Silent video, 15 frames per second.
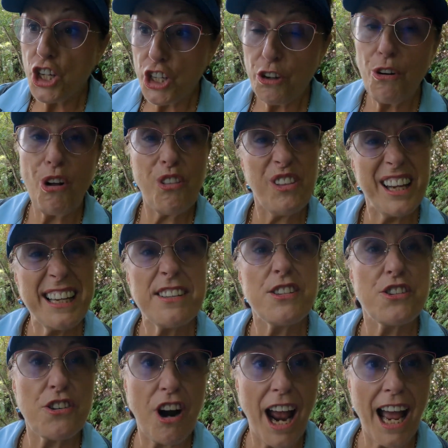You're on
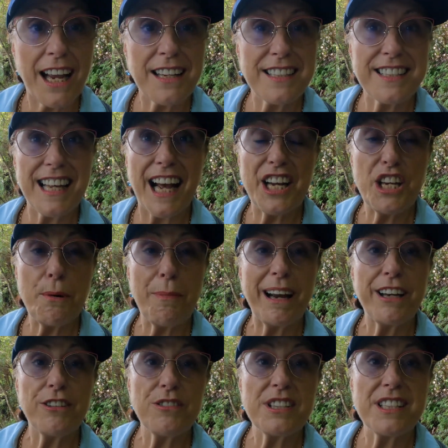these tracks and you
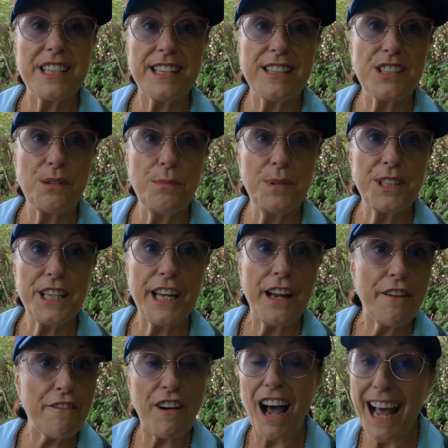might not see somebody
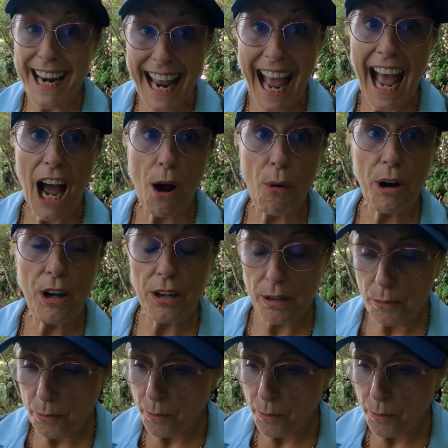for an hour,